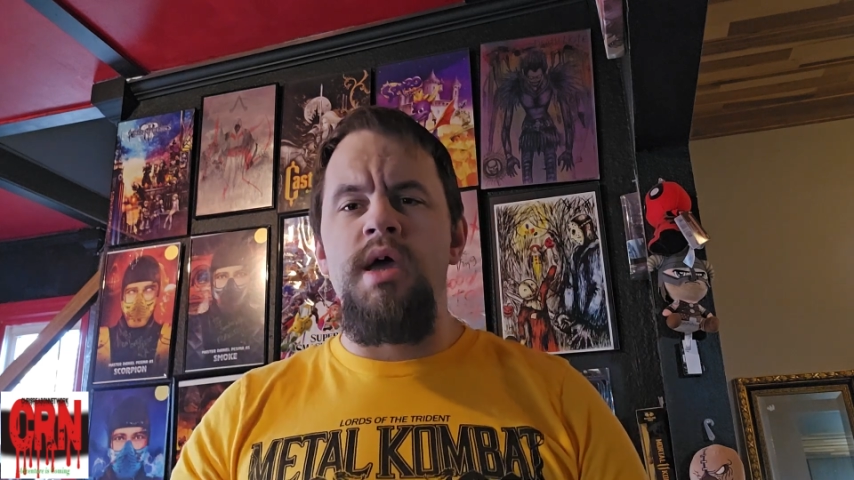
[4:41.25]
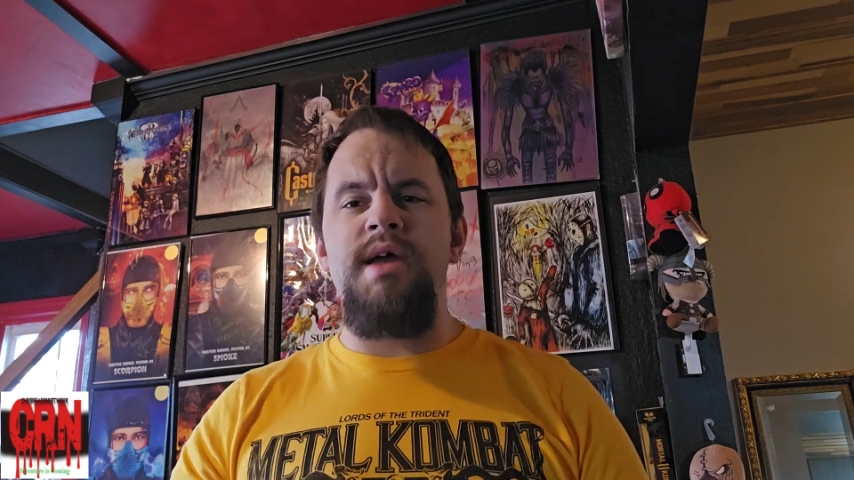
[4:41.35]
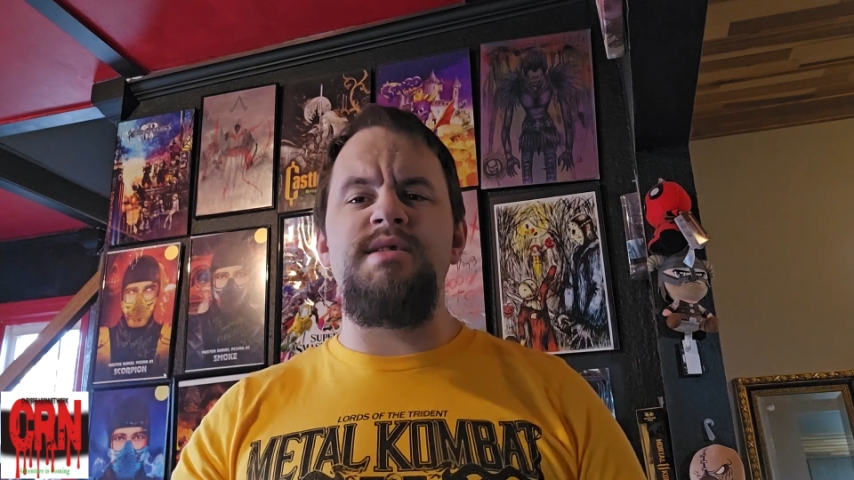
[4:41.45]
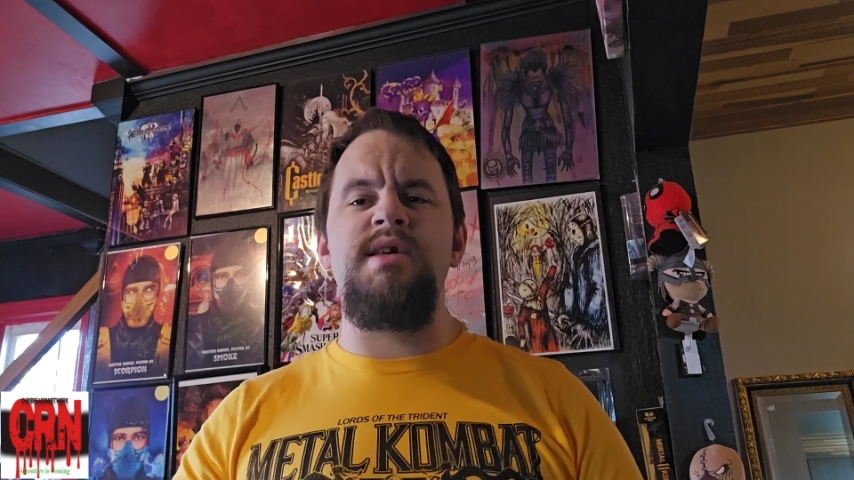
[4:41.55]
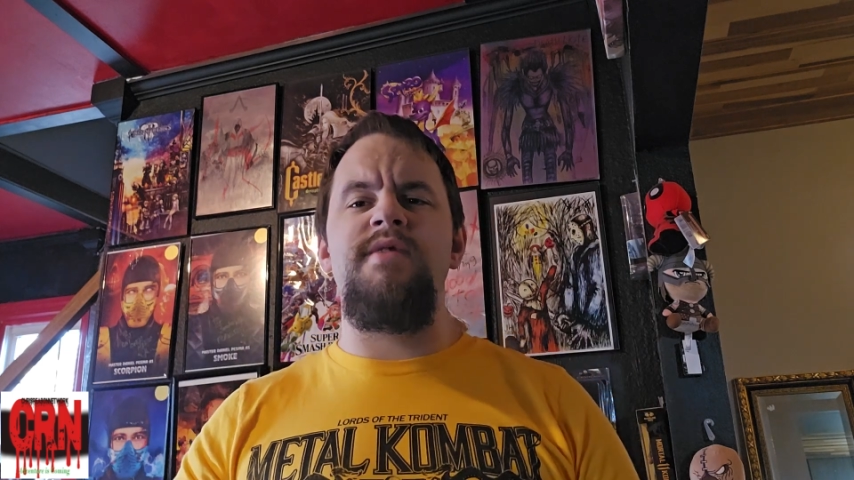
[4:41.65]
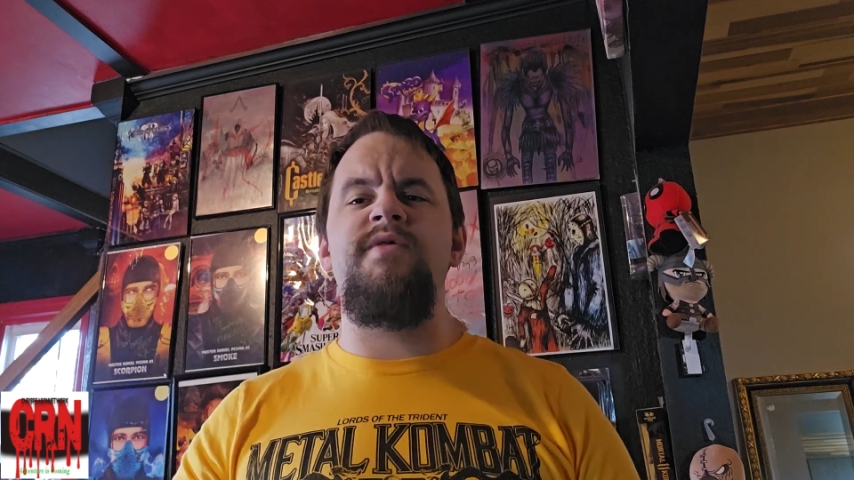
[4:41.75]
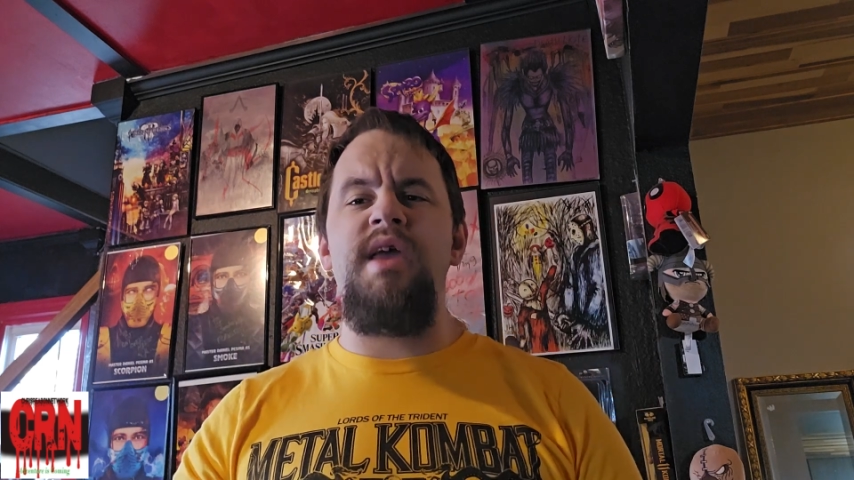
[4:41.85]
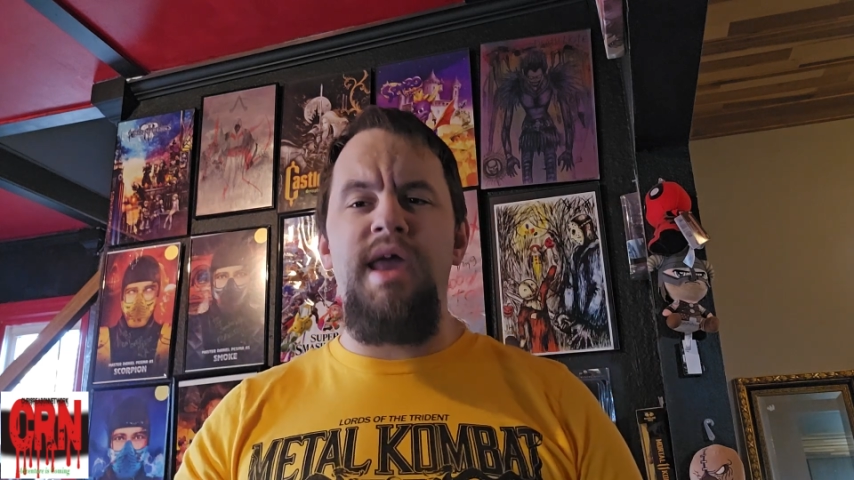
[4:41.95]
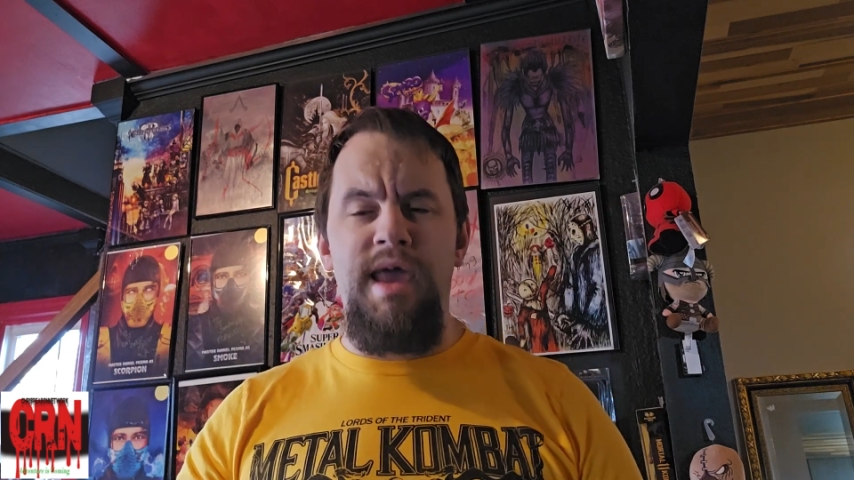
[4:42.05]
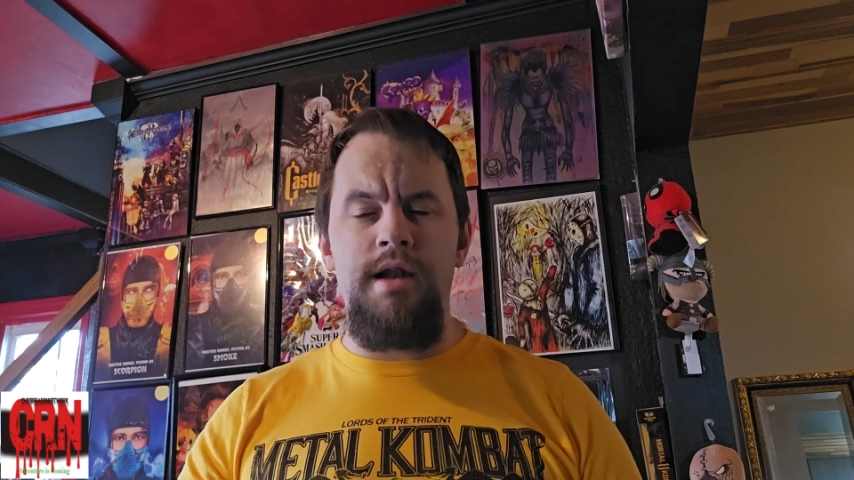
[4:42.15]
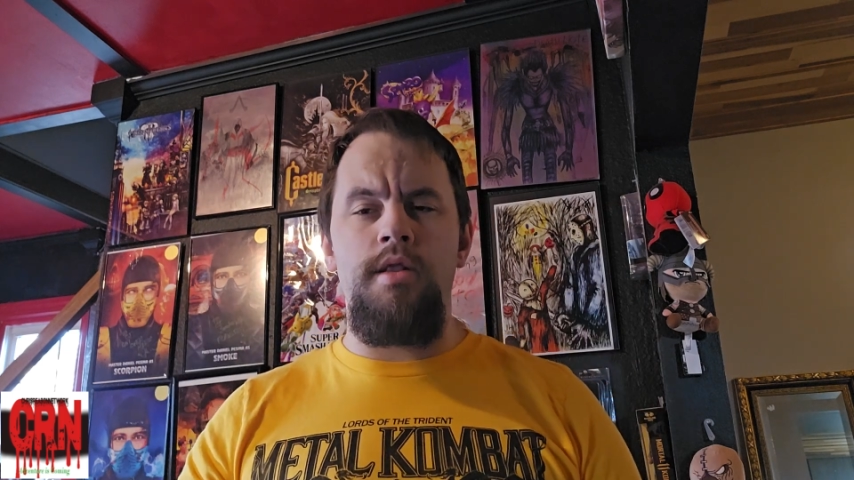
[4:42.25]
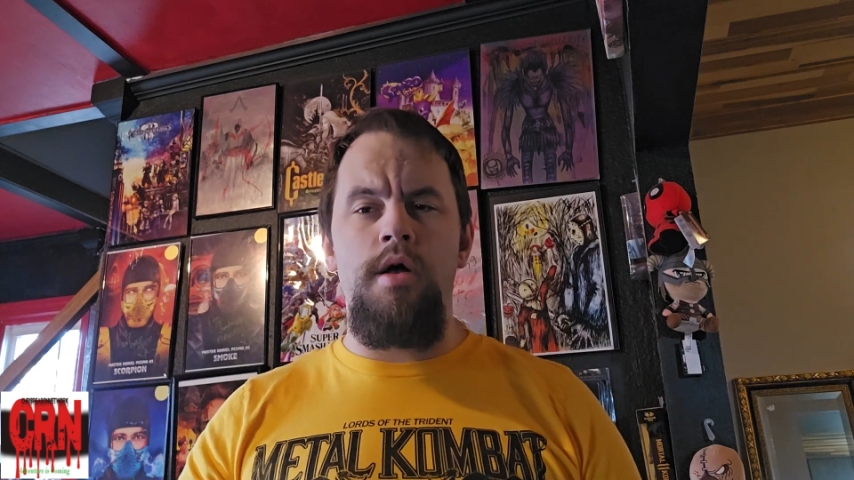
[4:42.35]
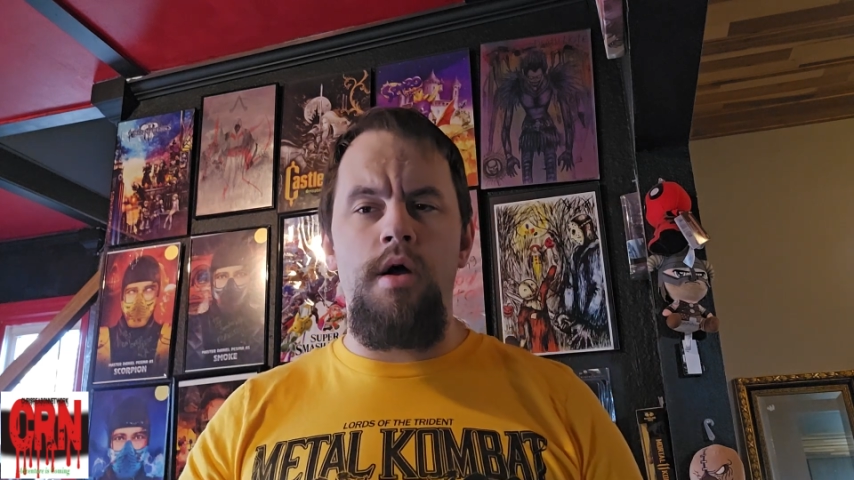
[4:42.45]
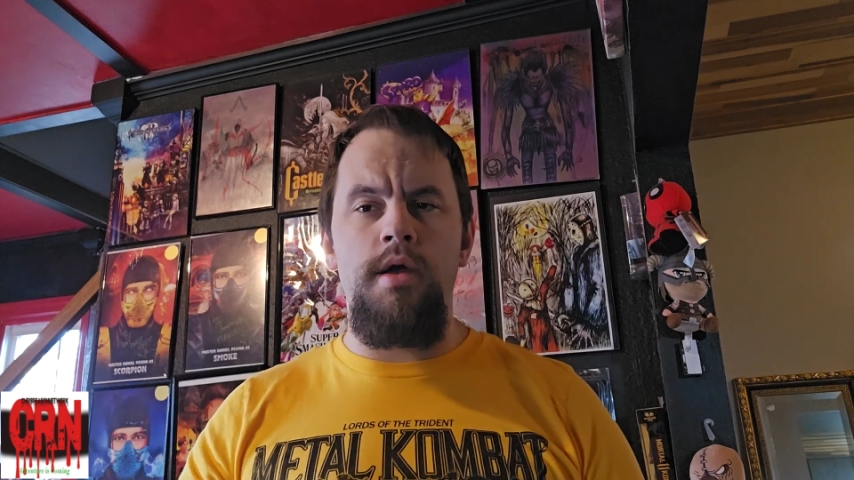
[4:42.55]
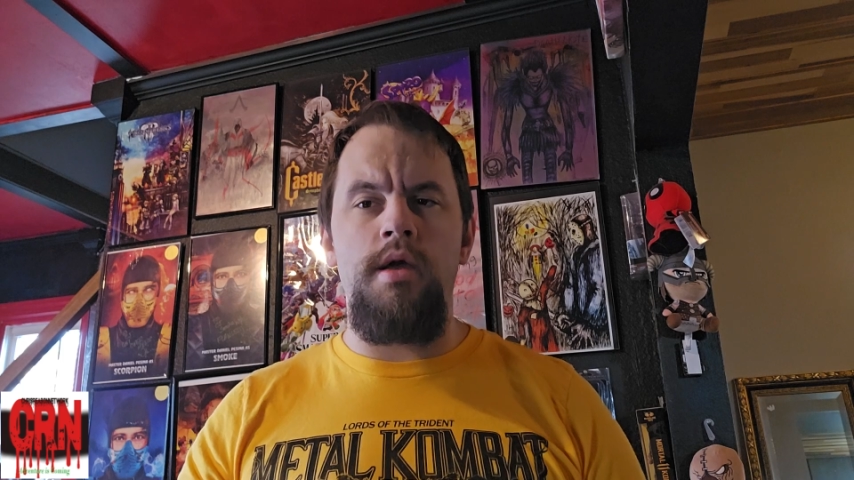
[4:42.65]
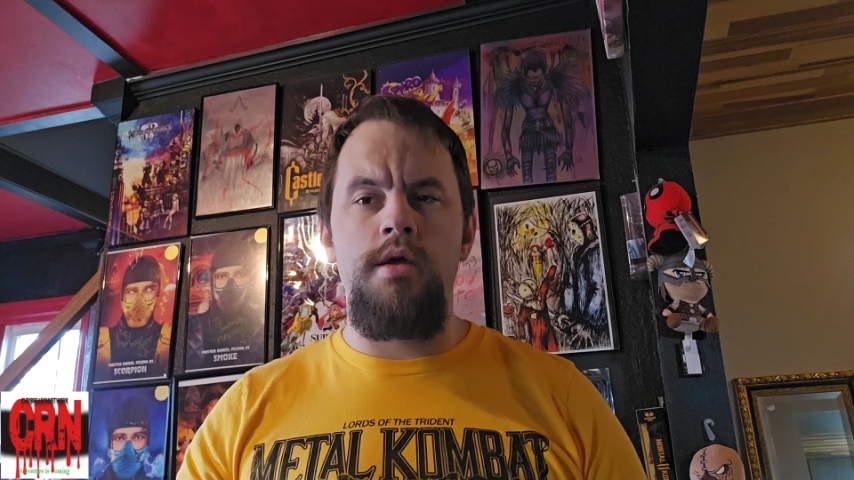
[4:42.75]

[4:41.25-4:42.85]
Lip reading: instead of the analog